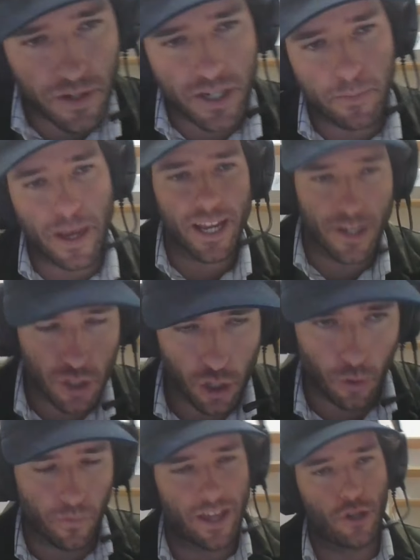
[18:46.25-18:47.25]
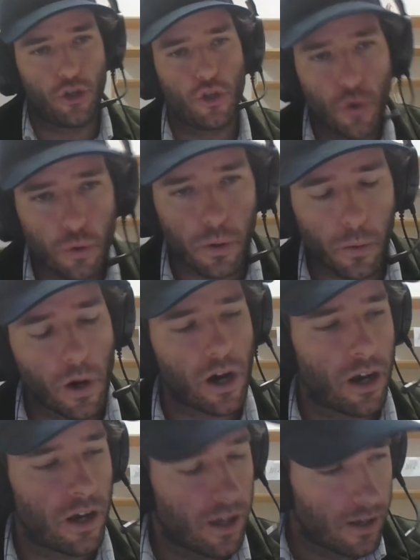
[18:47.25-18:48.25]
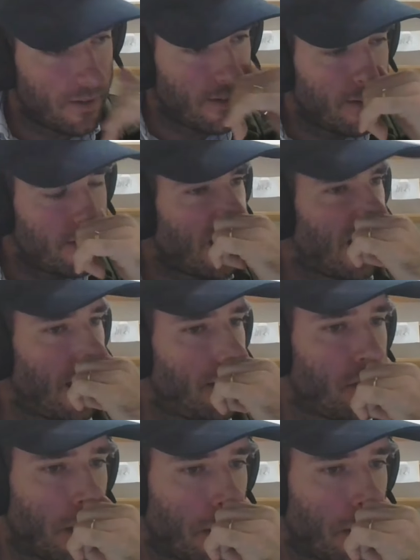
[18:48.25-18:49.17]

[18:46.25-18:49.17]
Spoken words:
in Spain, so they knew who we were. And